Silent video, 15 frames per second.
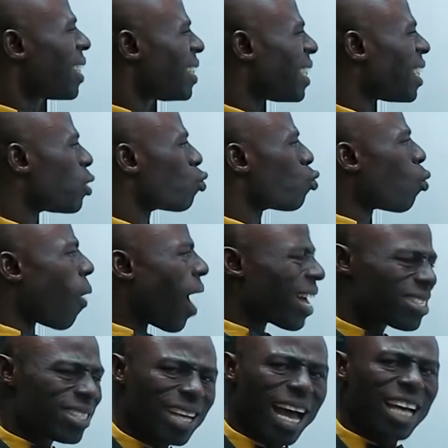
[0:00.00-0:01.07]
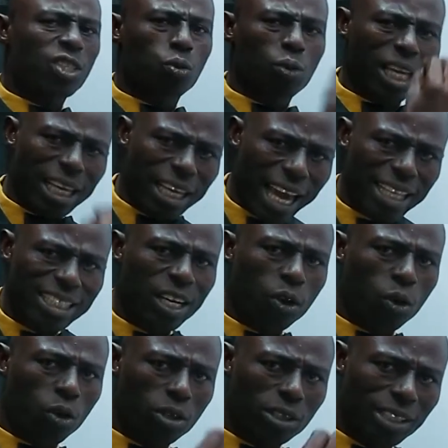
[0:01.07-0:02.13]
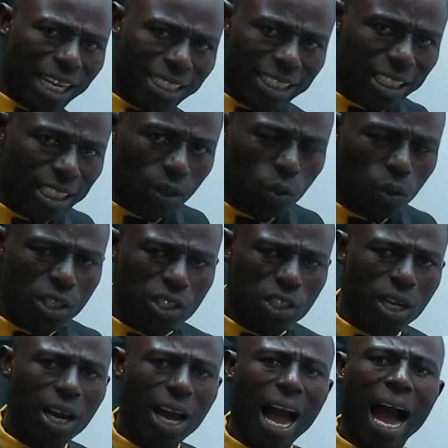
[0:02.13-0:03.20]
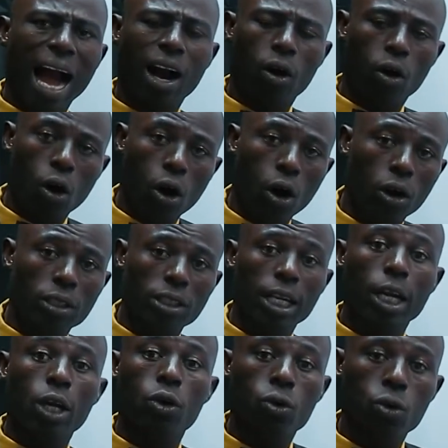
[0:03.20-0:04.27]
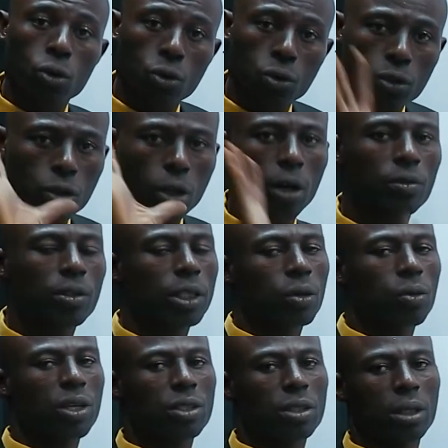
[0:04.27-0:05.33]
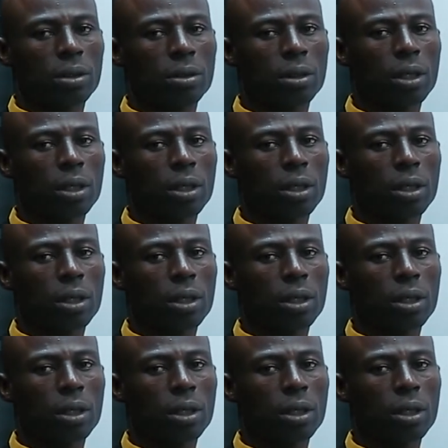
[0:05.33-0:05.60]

The two answers we get in quadratic equation are called roots of the equation.